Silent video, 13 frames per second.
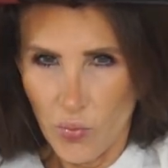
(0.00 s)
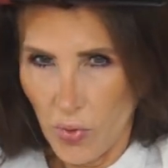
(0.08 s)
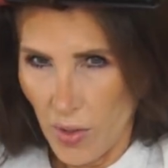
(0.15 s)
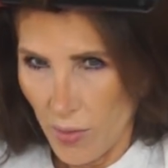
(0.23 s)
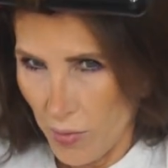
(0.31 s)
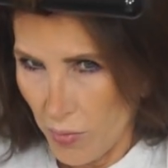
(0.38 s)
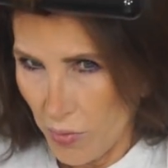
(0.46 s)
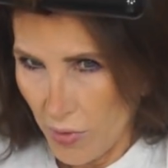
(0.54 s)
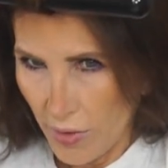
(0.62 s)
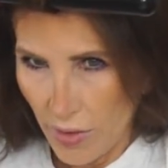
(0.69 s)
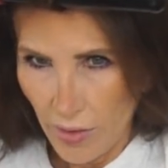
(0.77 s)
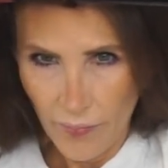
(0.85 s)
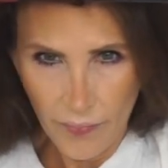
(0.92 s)

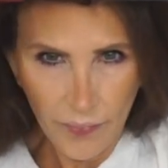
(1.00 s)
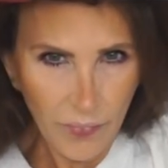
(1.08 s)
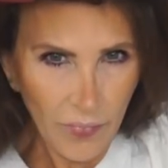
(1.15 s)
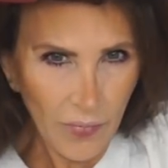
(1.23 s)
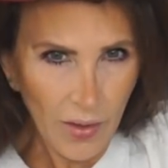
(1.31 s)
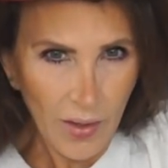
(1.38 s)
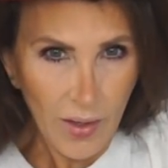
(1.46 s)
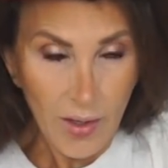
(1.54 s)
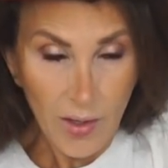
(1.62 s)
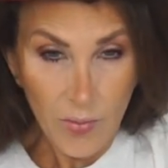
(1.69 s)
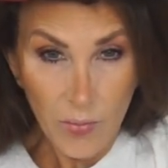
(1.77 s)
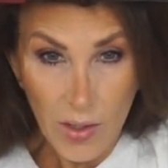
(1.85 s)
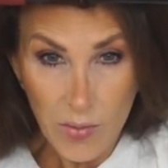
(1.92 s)
probably
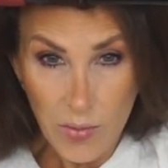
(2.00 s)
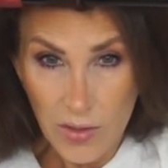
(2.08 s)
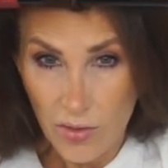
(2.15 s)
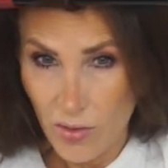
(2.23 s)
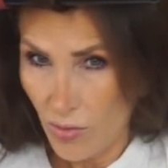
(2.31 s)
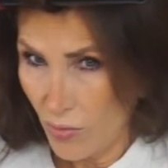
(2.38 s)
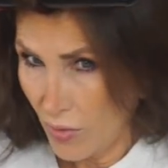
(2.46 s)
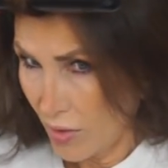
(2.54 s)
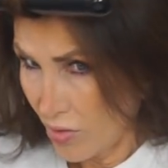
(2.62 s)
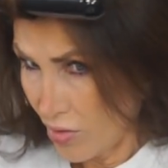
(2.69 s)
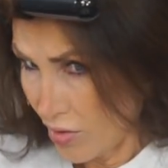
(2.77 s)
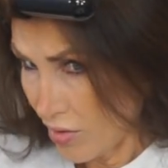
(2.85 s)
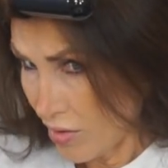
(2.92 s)
maybe two
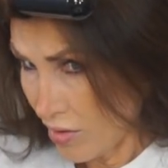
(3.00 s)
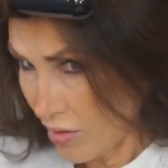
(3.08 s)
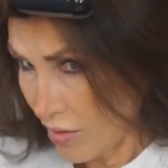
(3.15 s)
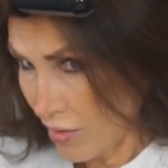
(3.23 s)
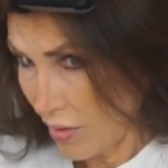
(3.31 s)
inches.